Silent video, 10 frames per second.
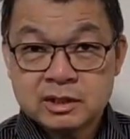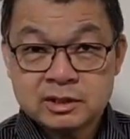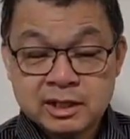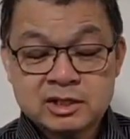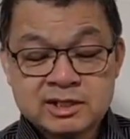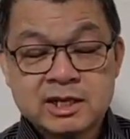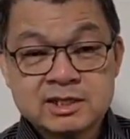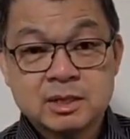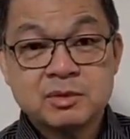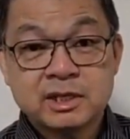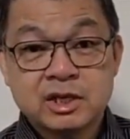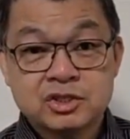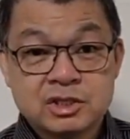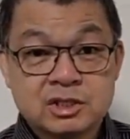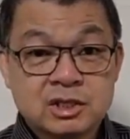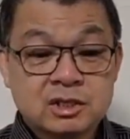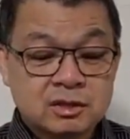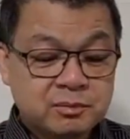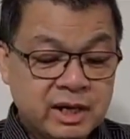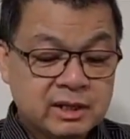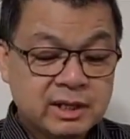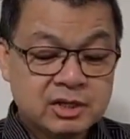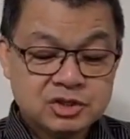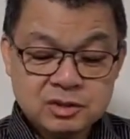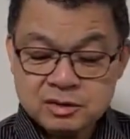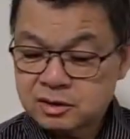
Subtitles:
You understand its limitations, pay attention.